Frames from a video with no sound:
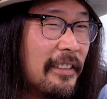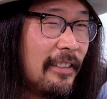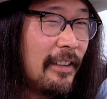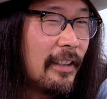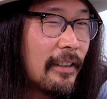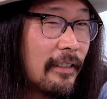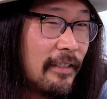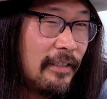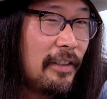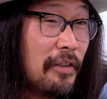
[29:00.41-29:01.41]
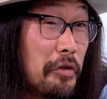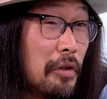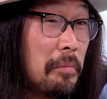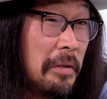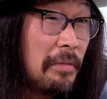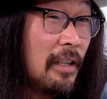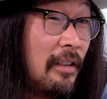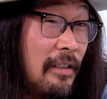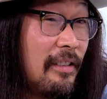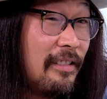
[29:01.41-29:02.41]
like, you could be
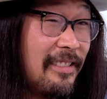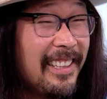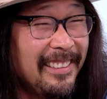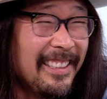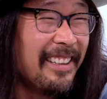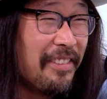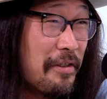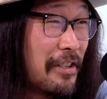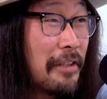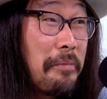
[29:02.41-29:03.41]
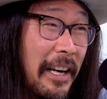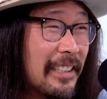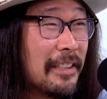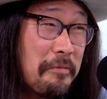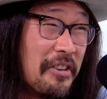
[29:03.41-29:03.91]
better if you just practice more.